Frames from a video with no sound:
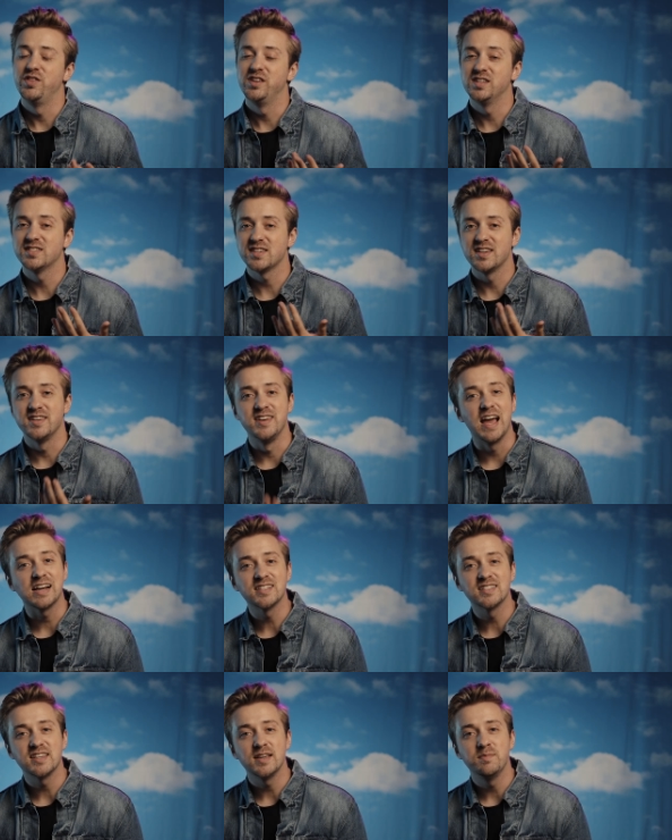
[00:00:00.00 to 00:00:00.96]
this
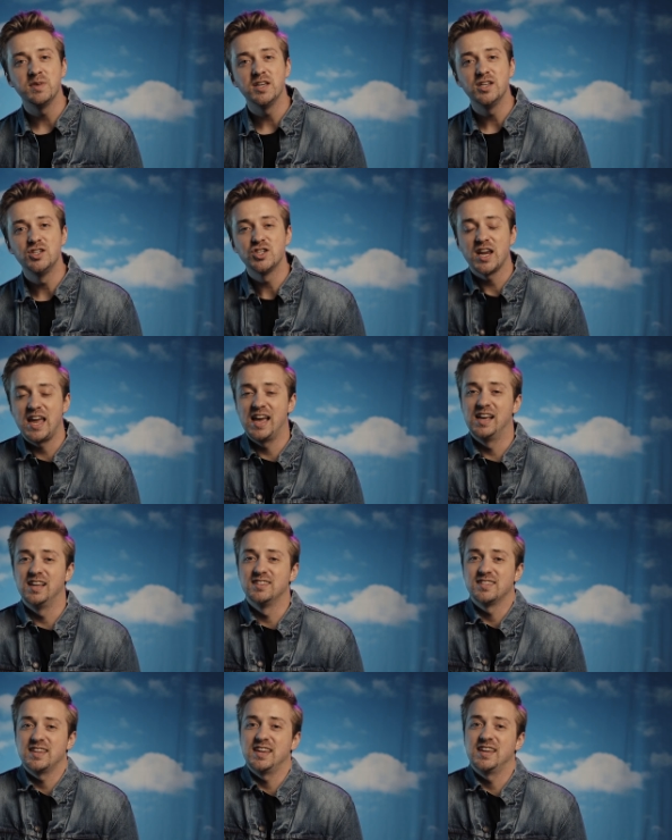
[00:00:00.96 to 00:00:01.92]
next image
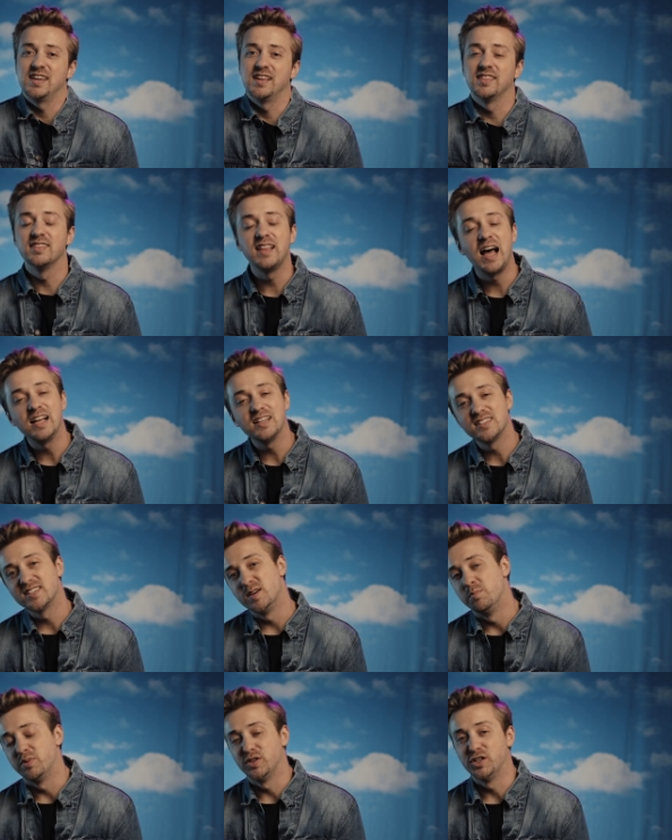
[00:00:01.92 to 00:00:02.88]
has a lot
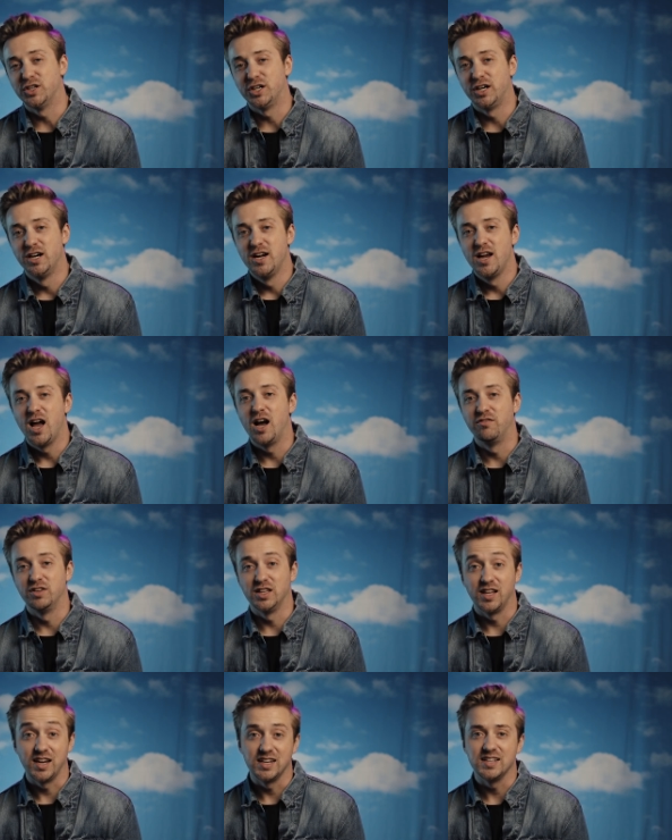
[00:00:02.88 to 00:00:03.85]
simpler of a
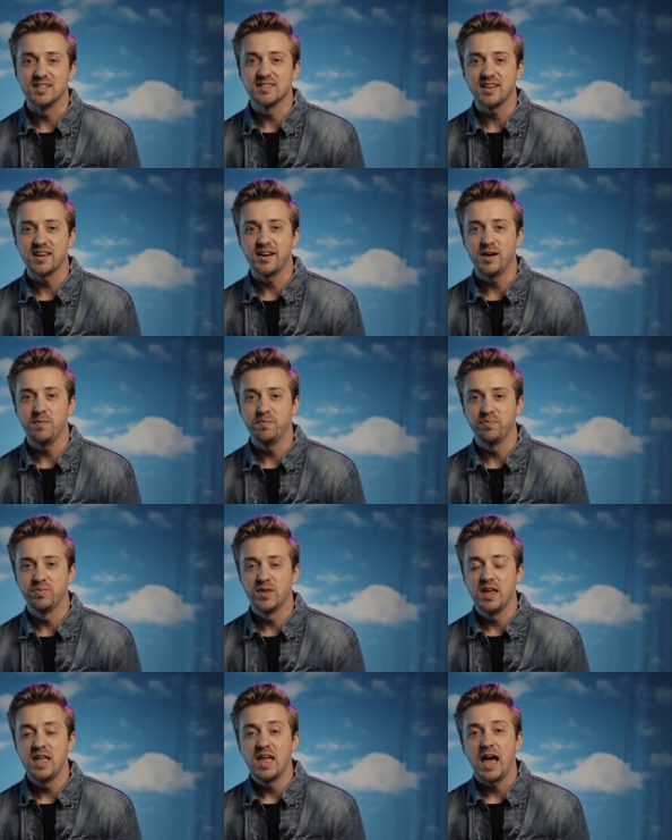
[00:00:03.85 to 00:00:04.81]
lighting setup.
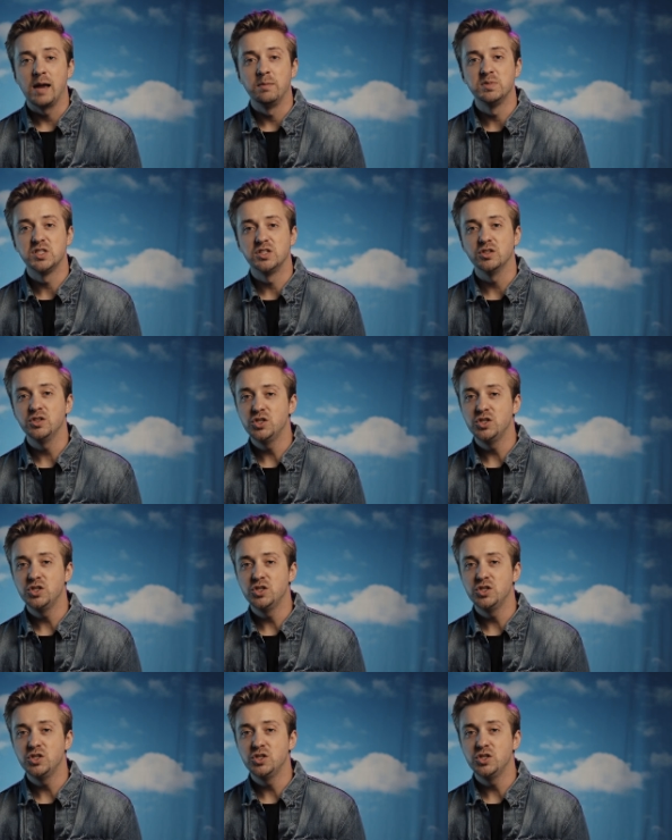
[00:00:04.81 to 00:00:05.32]
I'm still